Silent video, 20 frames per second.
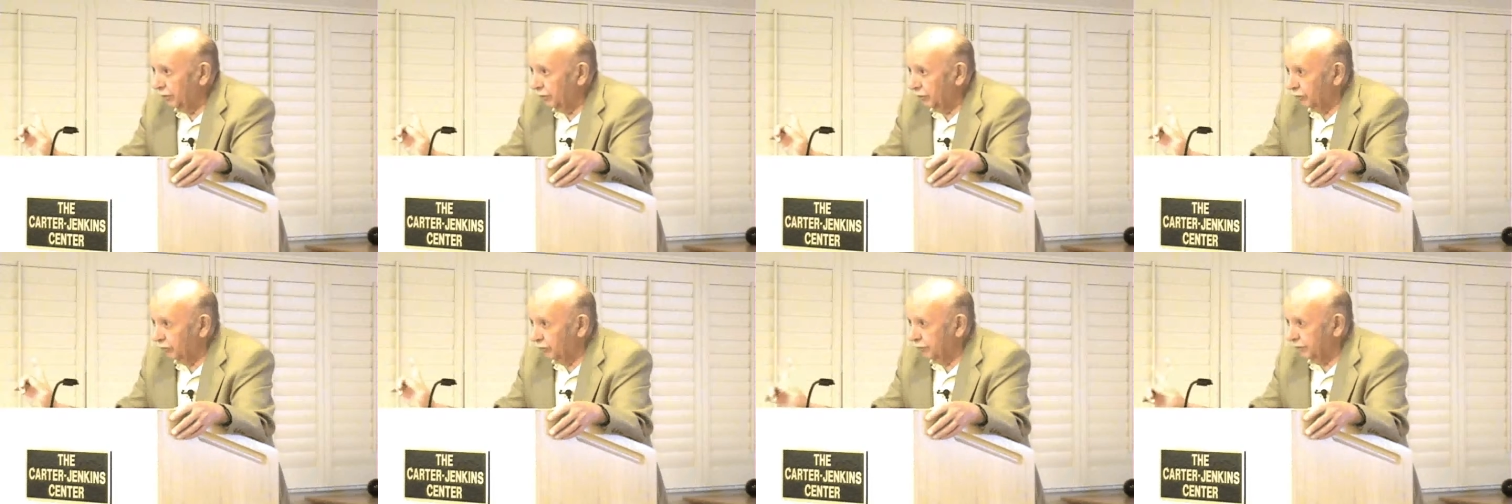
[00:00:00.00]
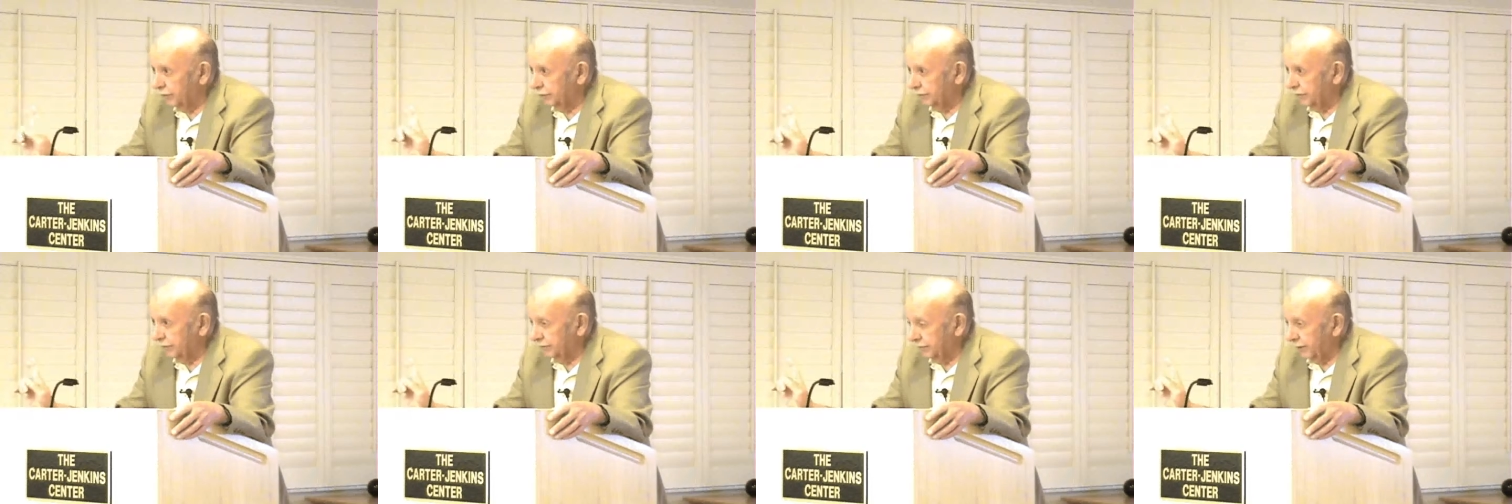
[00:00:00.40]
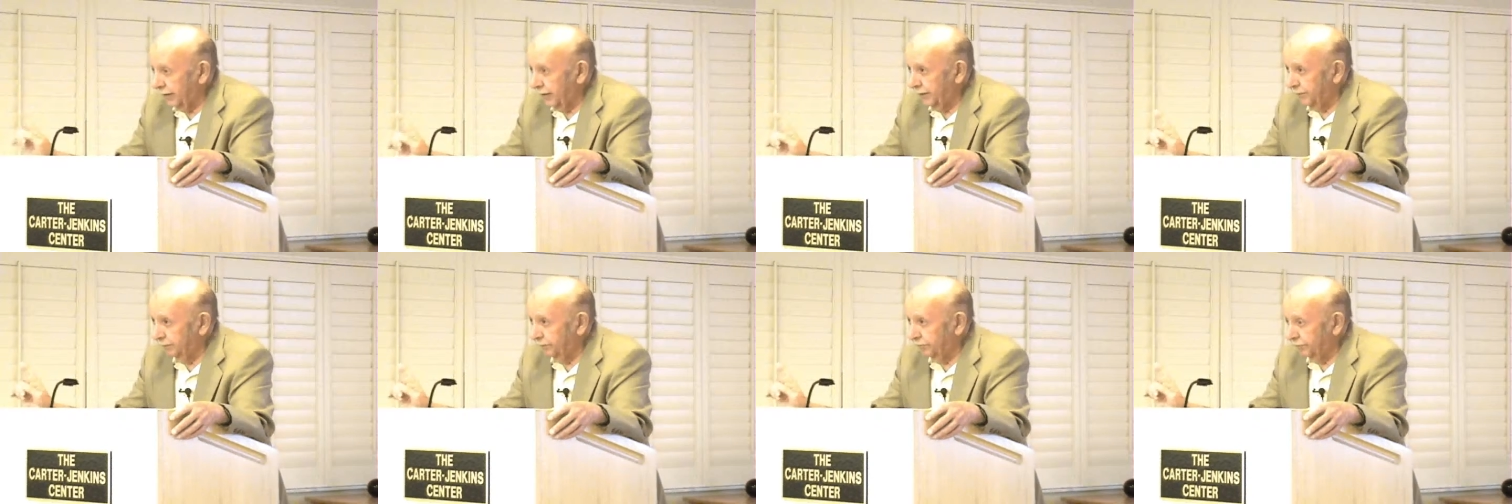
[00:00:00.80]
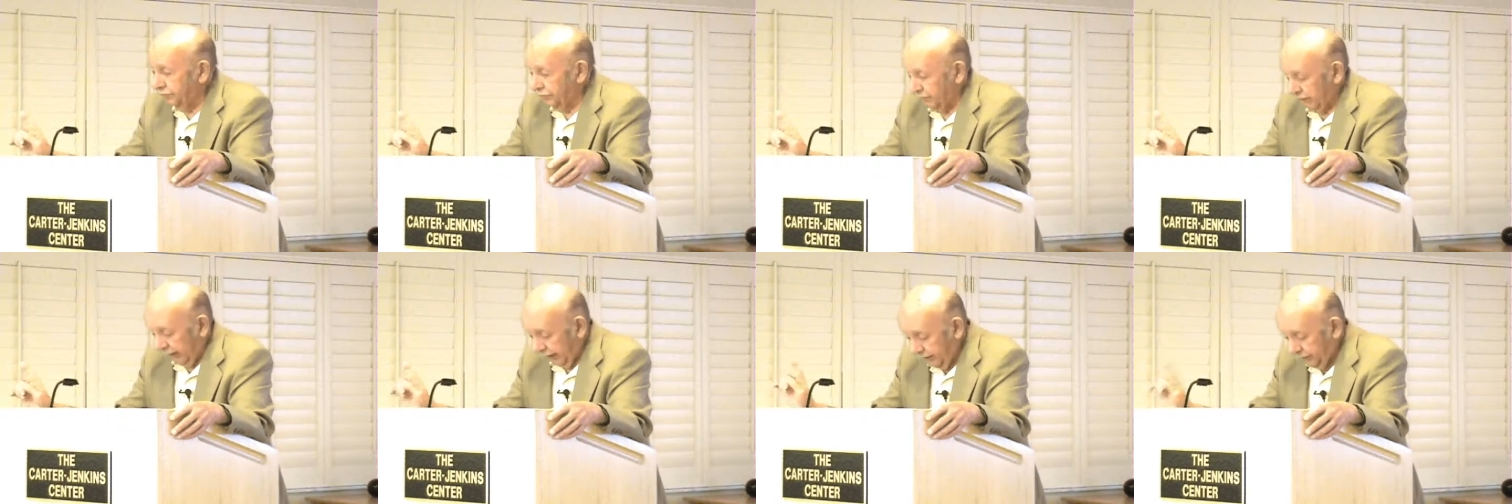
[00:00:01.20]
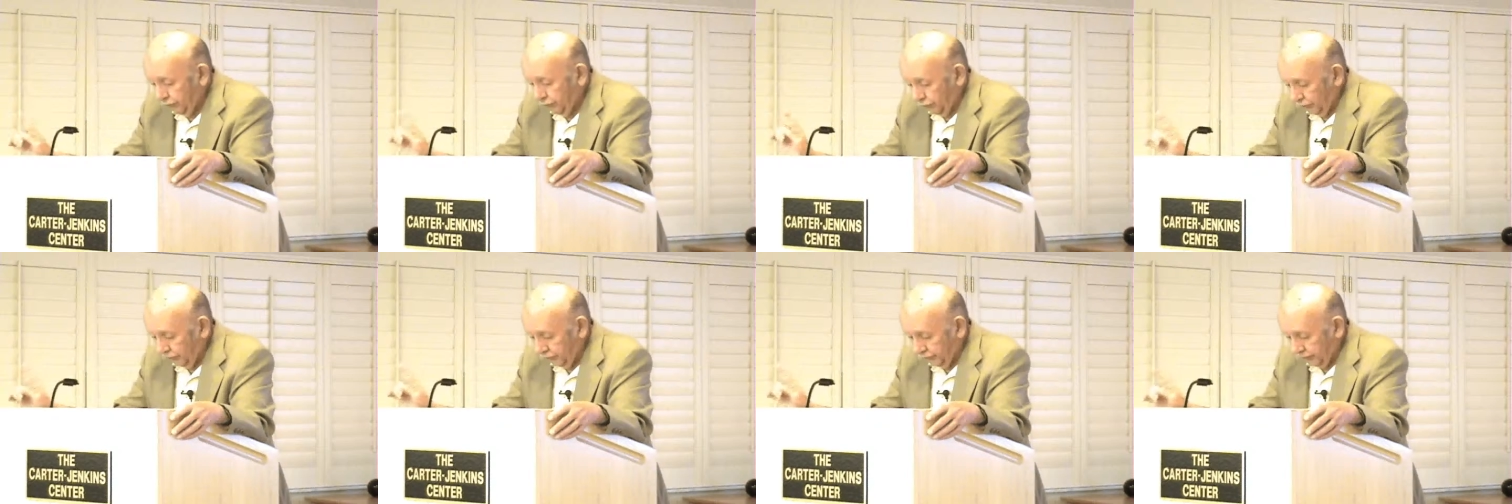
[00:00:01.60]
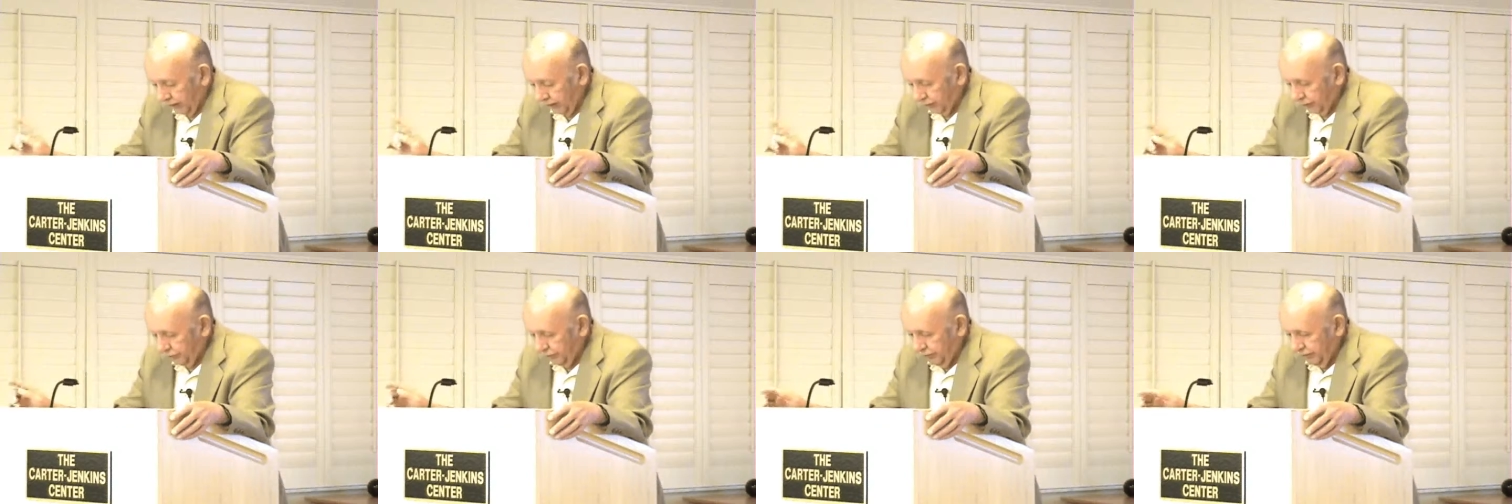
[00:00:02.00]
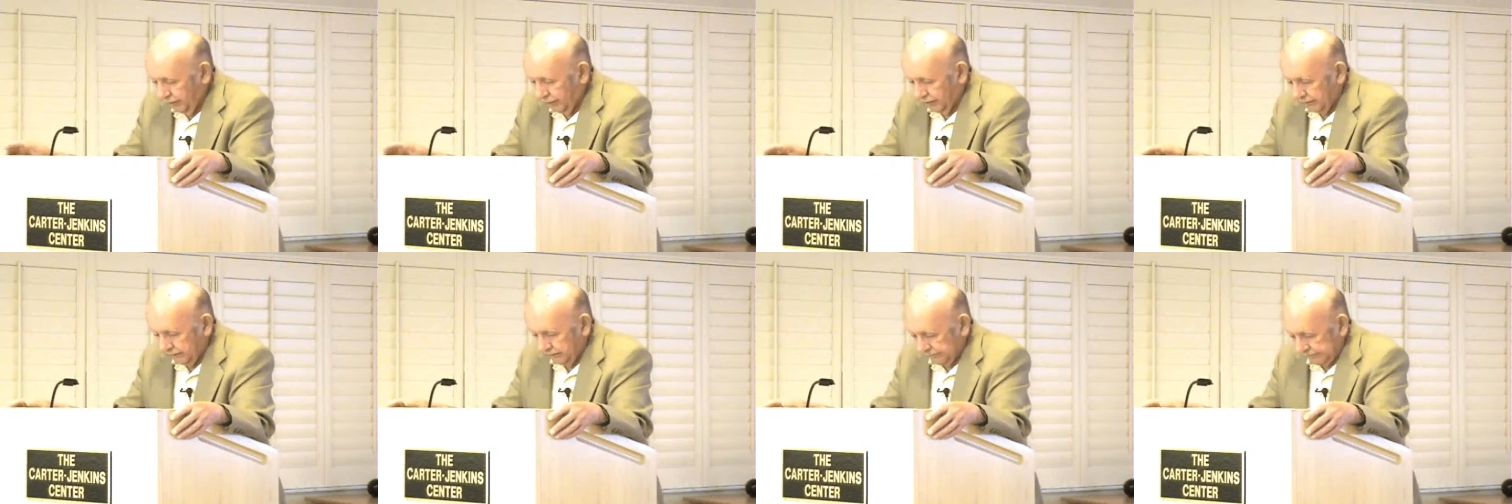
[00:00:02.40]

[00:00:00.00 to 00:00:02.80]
look at the time, end of the second year,